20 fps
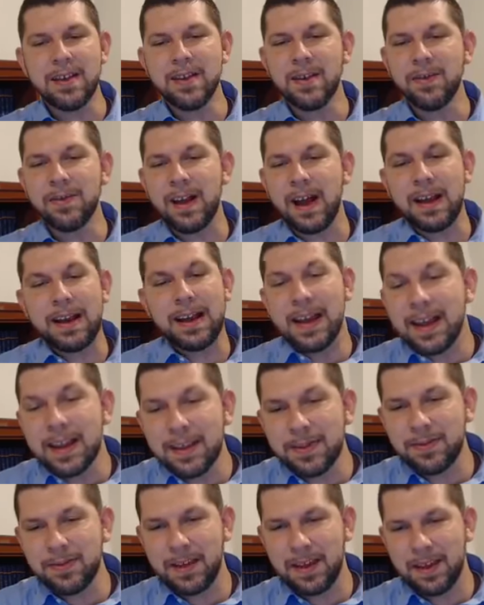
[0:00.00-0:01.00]
know not
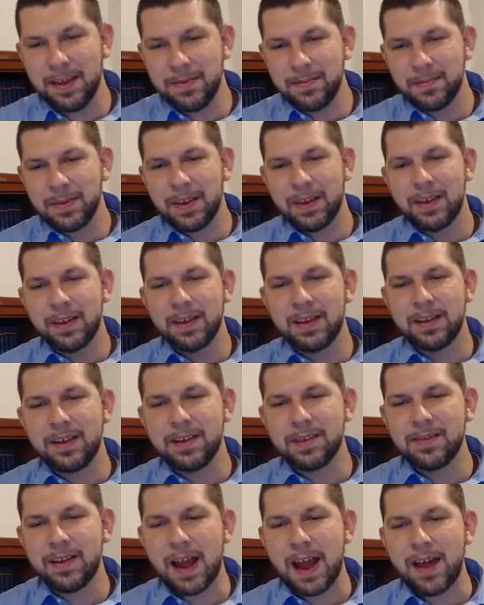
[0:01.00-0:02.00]
anything,
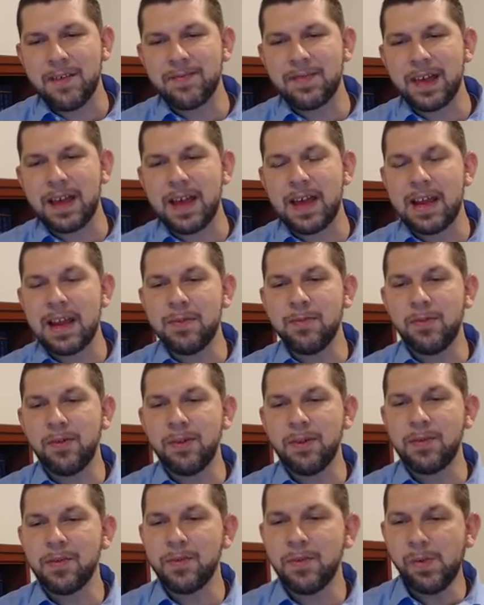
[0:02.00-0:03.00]
neither have they any
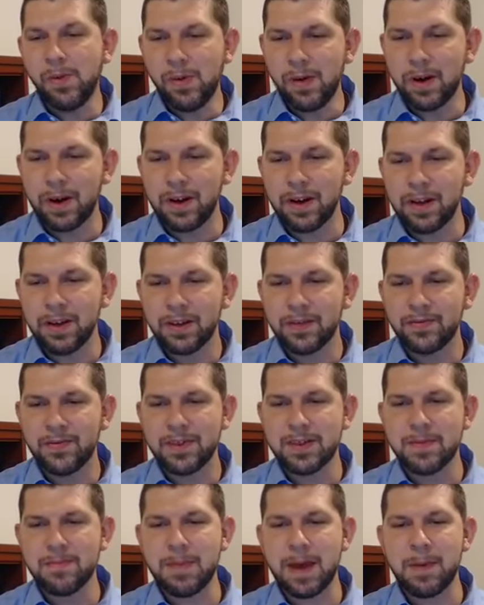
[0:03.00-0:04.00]
more reward, for
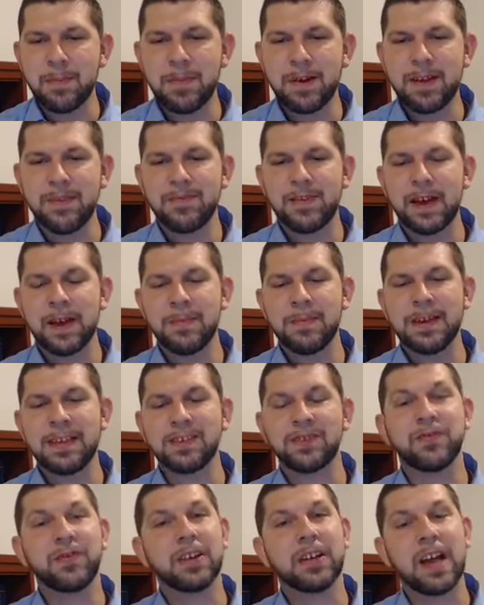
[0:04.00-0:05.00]
the memory of them
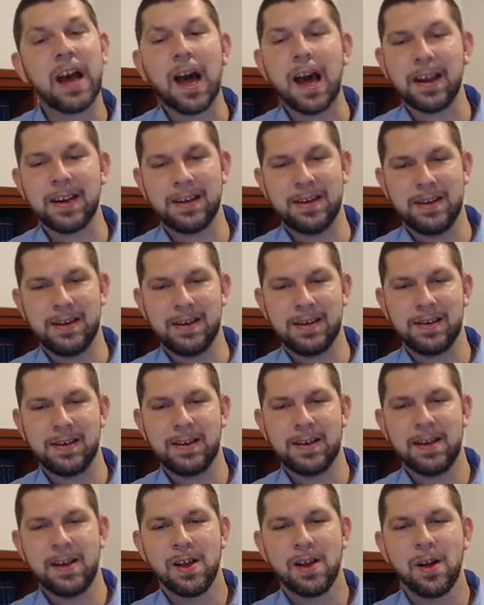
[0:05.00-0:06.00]
is forgotten.
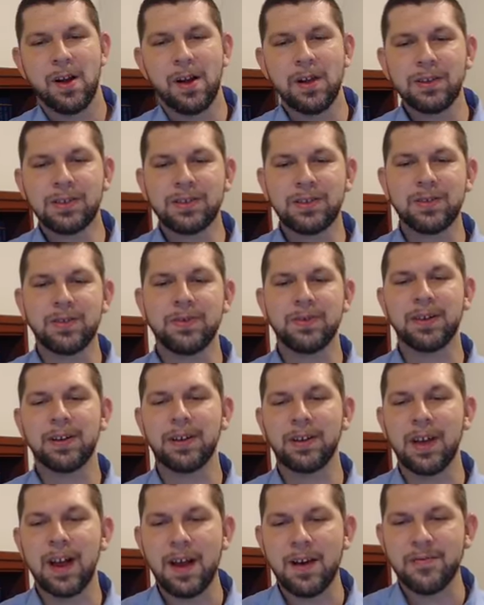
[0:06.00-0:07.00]
Also their
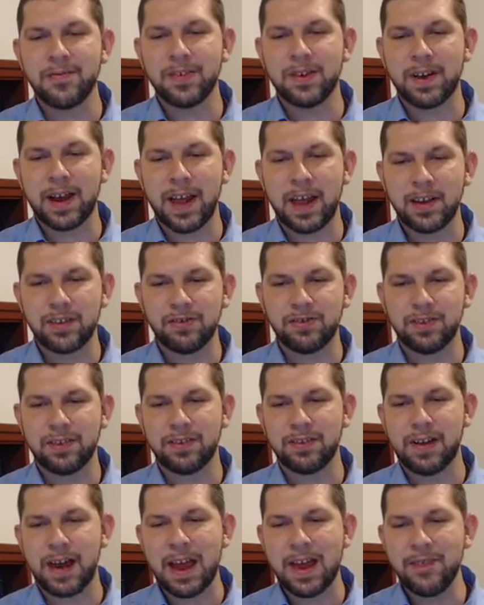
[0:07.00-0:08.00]
love, their hatred,
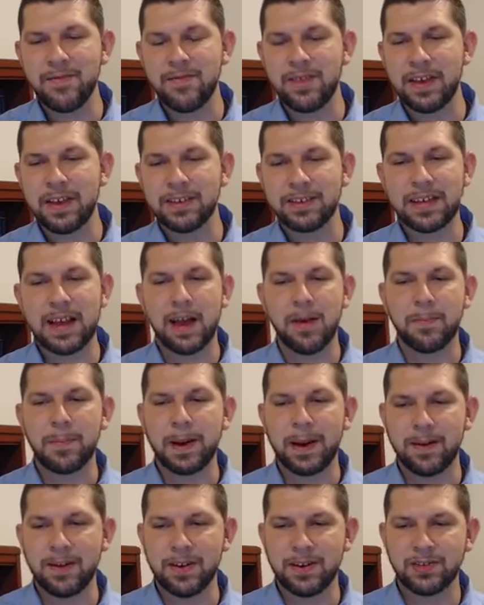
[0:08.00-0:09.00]
their envy is now
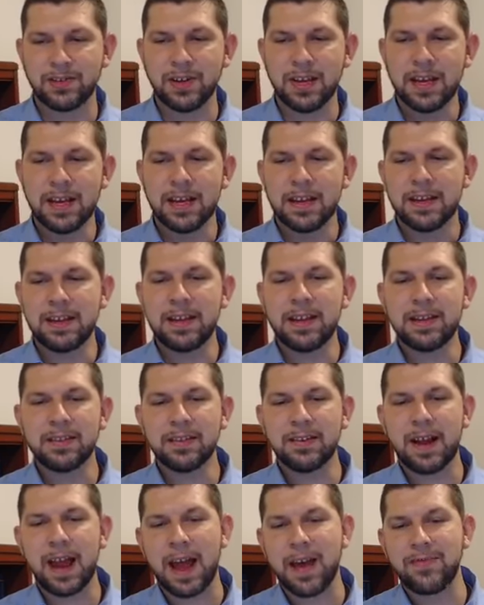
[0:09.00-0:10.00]
perished,
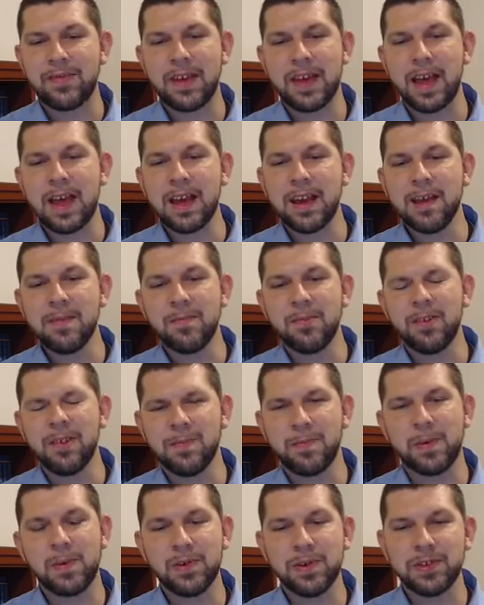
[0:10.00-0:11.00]
neither have they any more a
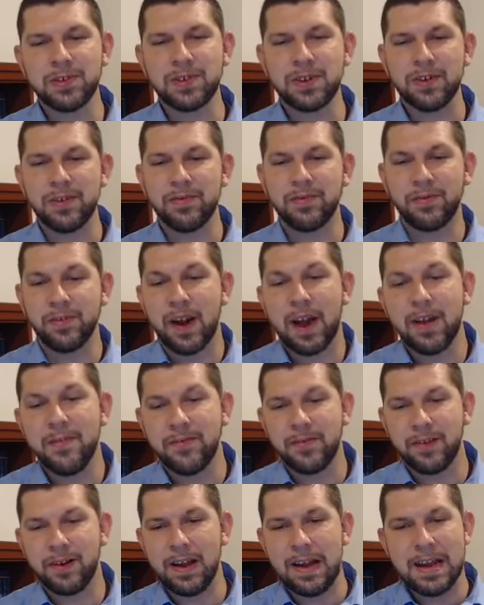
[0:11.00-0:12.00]
portion
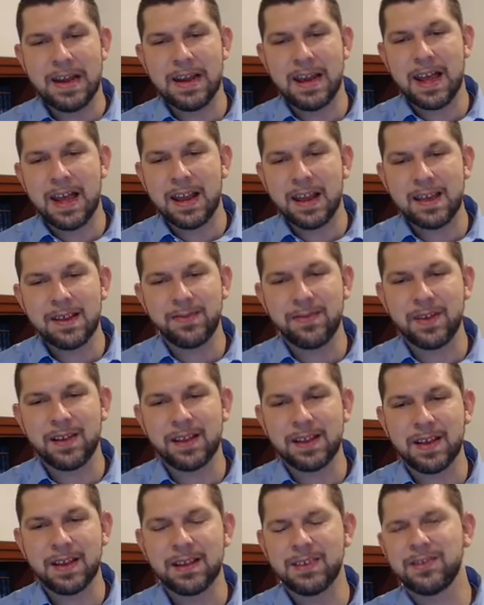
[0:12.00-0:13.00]
forever and in
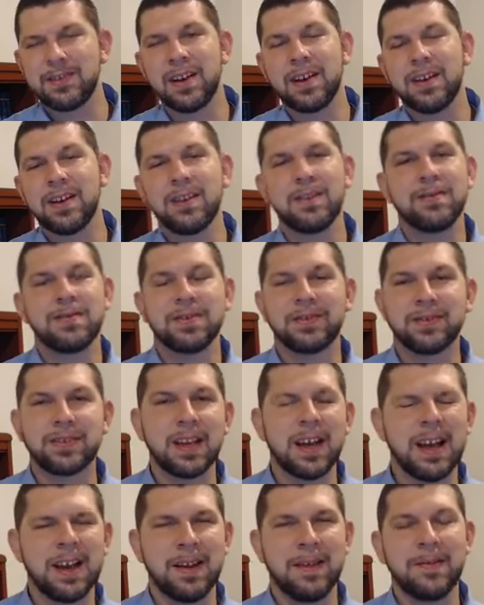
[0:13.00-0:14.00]
anything that is done under the
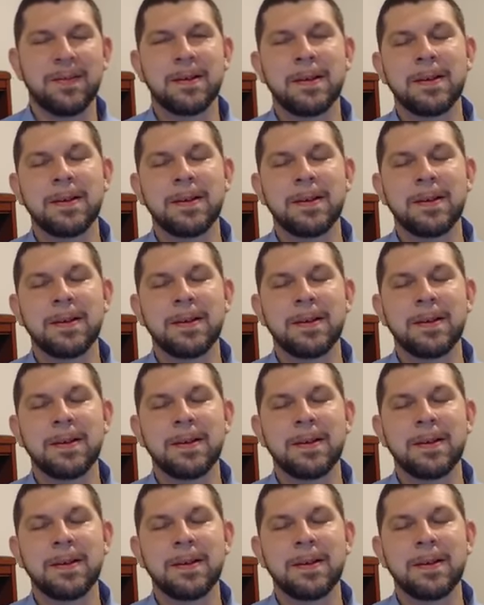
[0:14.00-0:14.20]
sun.